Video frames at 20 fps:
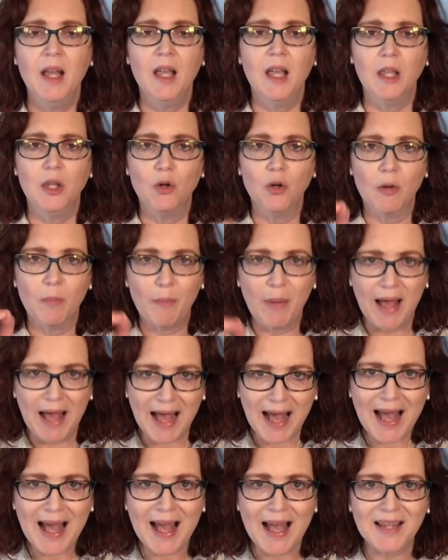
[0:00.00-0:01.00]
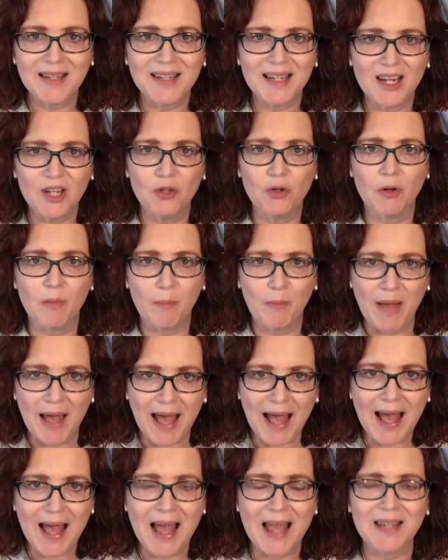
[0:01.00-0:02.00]
Your past, is your
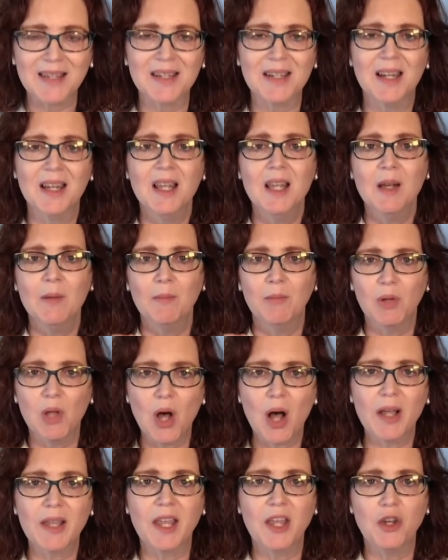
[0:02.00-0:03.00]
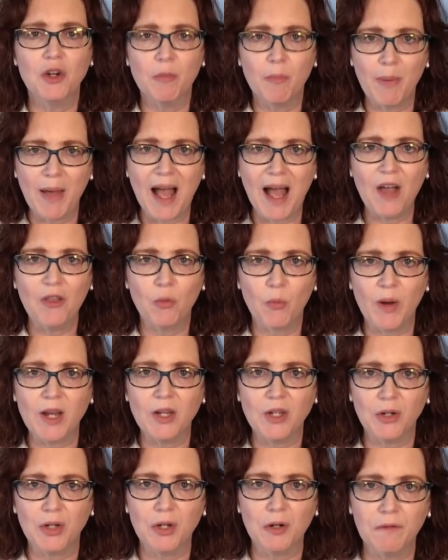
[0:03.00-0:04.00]
past blocking your pathway
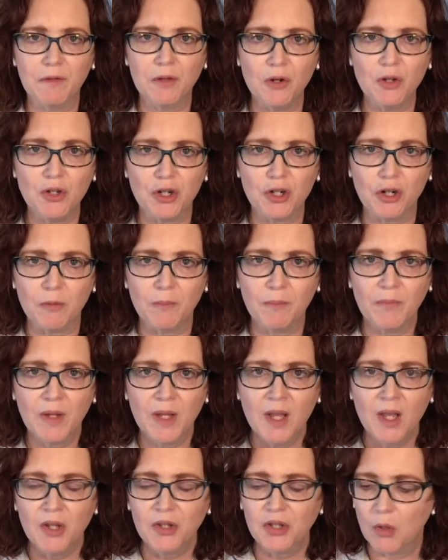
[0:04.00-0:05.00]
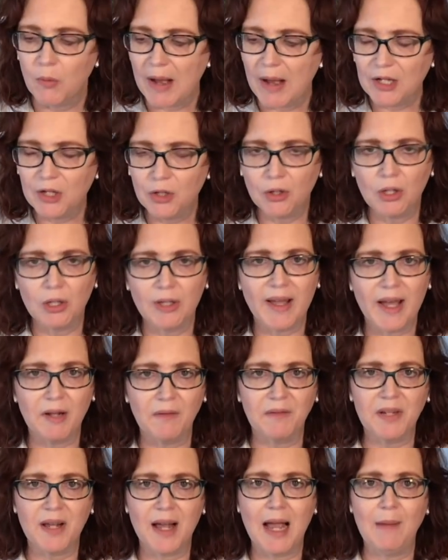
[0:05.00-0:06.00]
to your future? So I took a lot
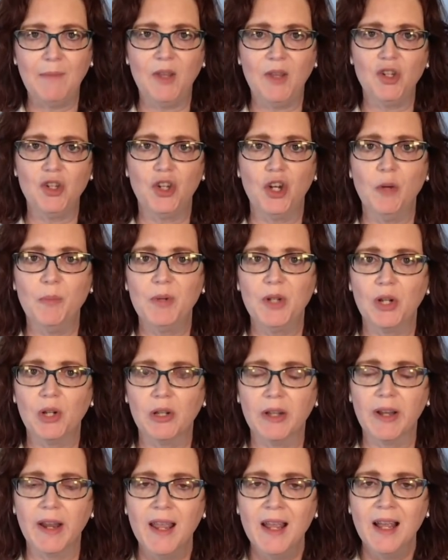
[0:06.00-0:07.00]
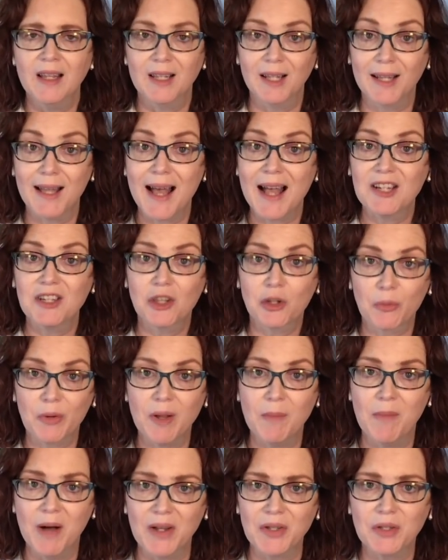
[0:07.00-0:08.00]
of time this year, particularly the last
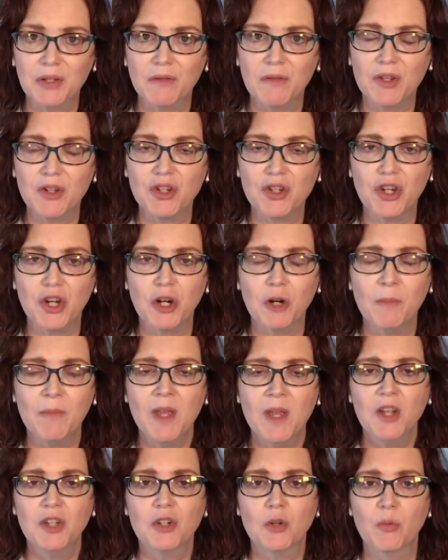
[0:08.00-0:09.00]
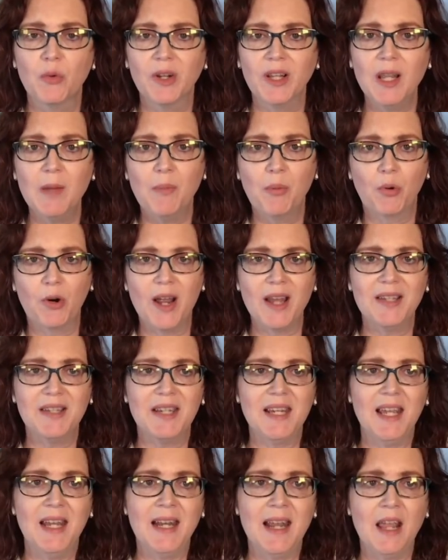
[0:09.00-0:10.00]
3 months of this year, to really press
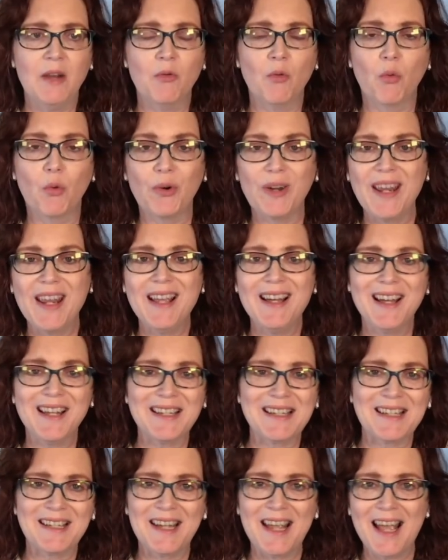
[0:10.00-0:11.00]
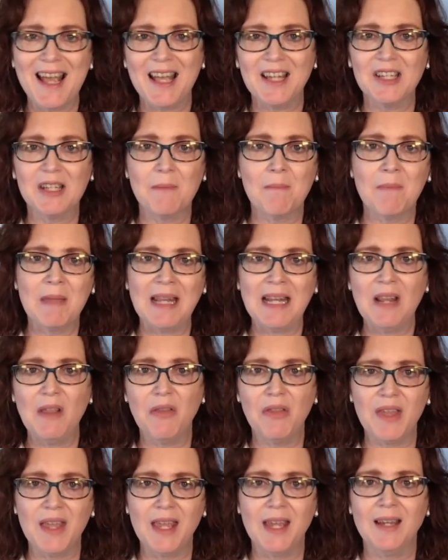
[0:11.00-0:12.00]
in and reassess many
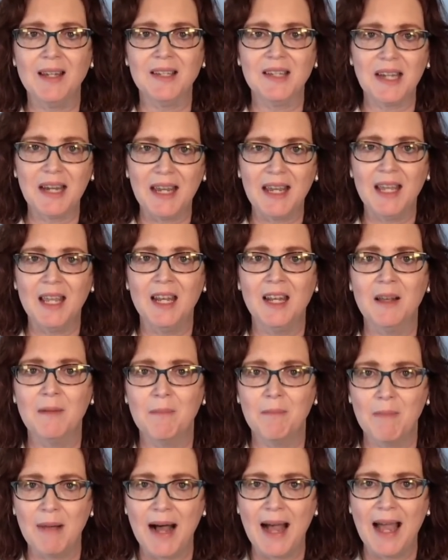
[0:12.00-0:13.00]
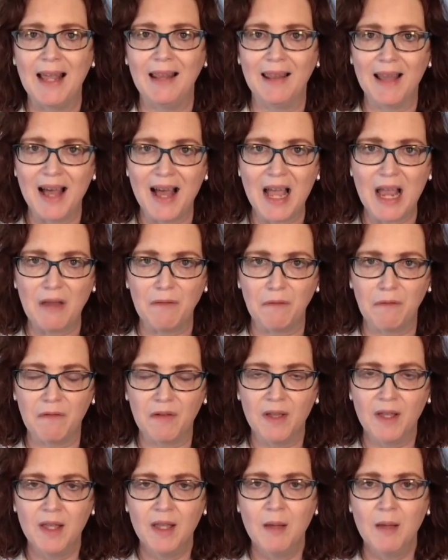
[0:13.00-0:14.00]
things in my life,
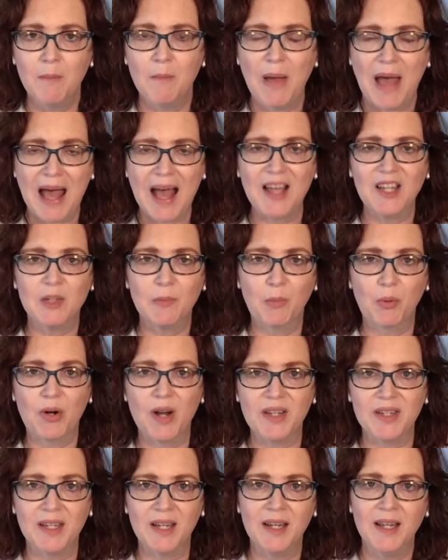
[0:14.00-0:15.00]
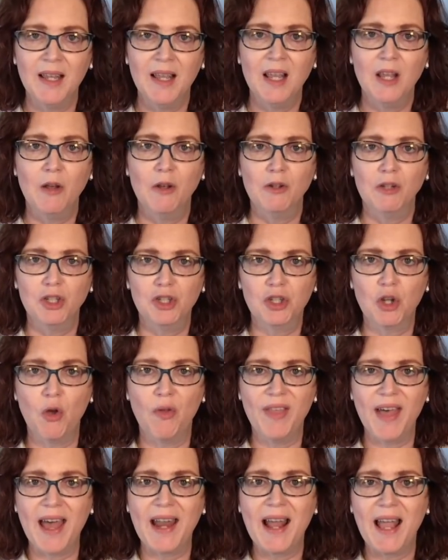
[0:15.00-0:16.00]
past, present, so
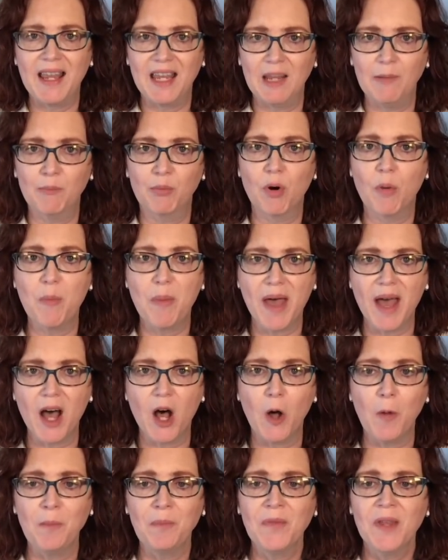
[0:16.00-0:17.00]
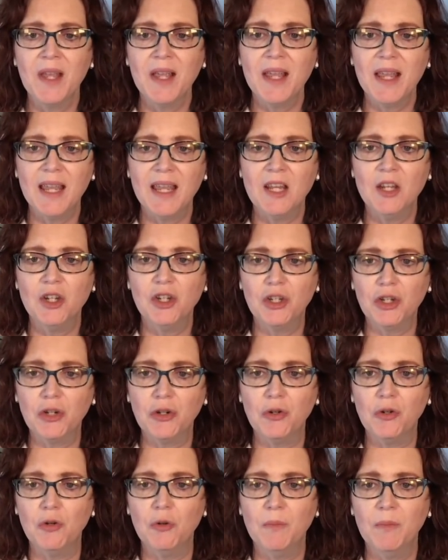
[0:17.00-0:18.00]
that I can propel
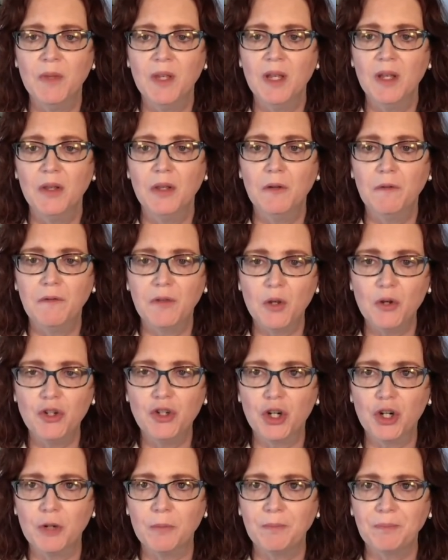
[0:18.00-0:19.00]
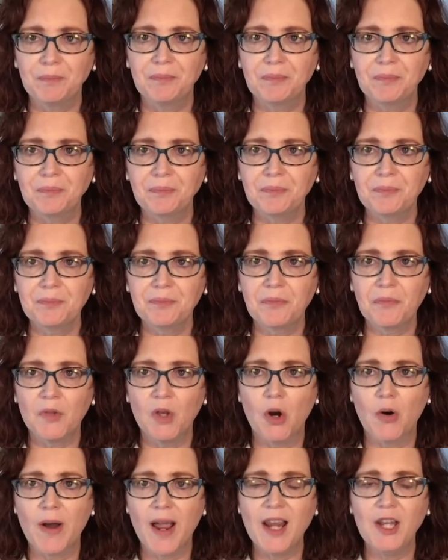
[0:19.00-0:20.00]
into the future.
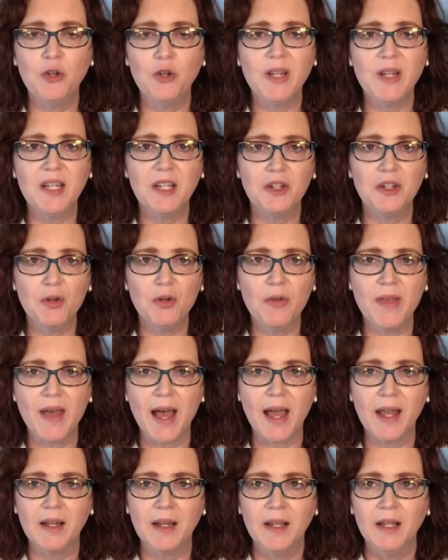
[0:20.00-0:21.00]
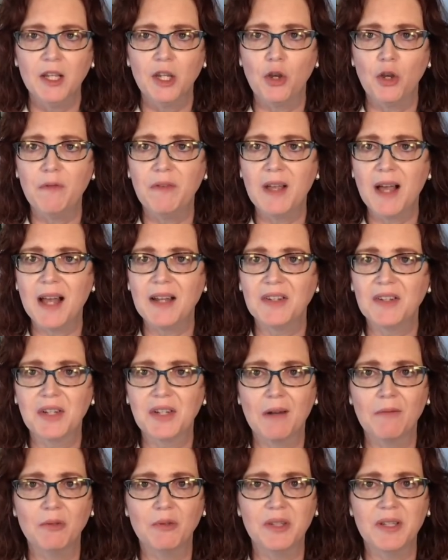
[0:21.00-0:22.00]
All right. And you need to do that. You've got
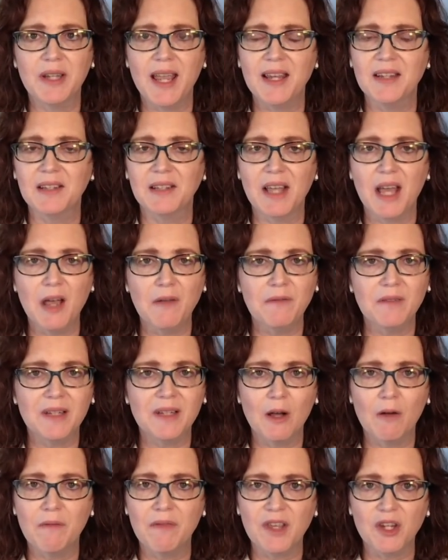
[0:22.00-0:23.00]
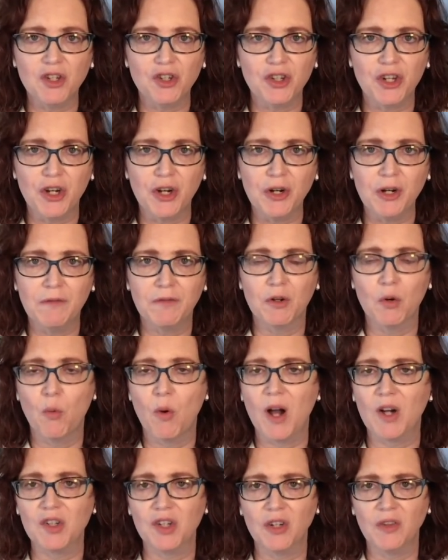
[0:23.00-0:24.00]
several days left of this year. And if you're
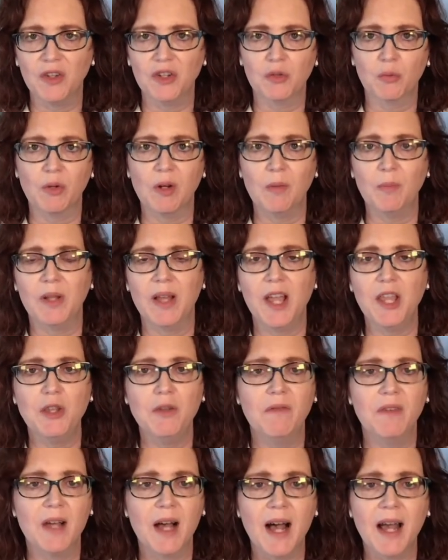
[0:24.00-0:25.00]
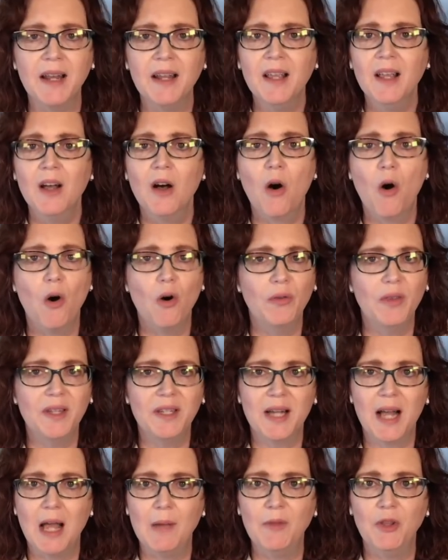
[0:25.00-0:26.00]
watching this replay, you've got all the
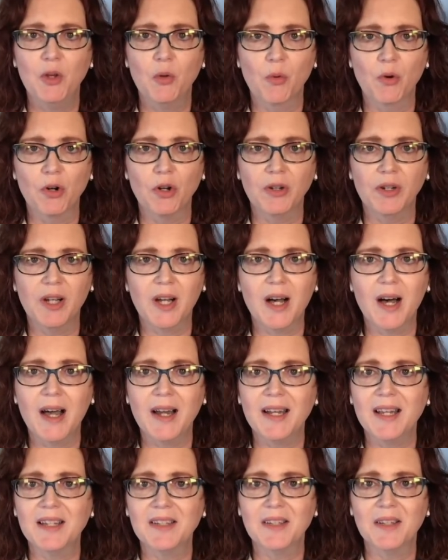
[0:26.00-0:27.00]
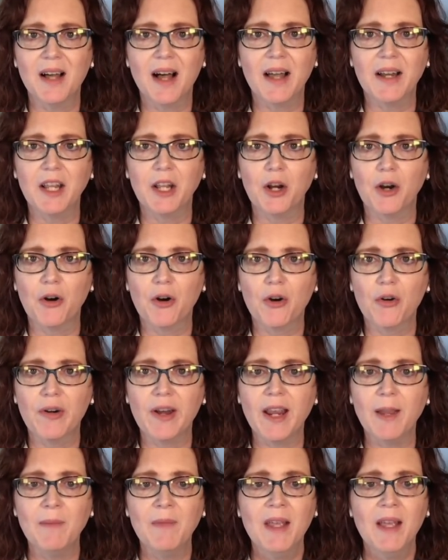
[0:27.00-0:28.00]
time in the world. God is not in a
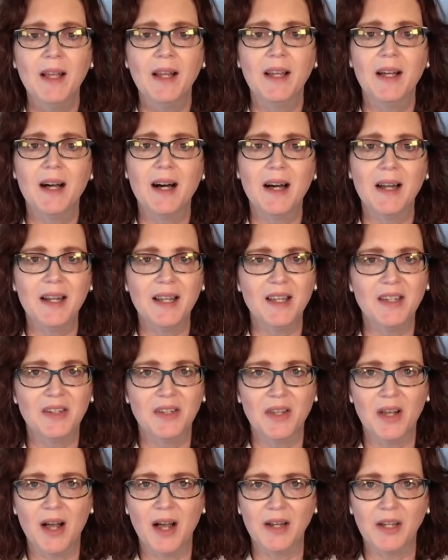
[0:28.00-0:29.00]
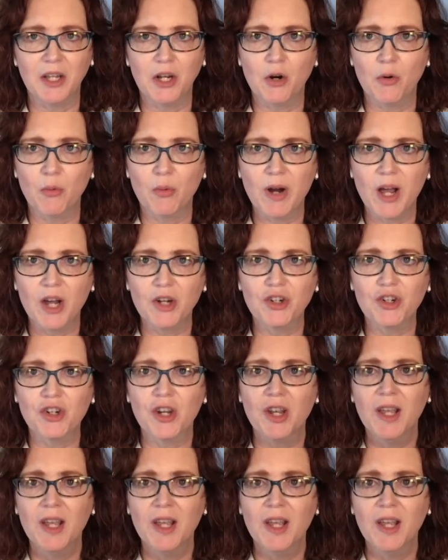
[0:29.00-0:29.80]
hurry. God is not in a rush.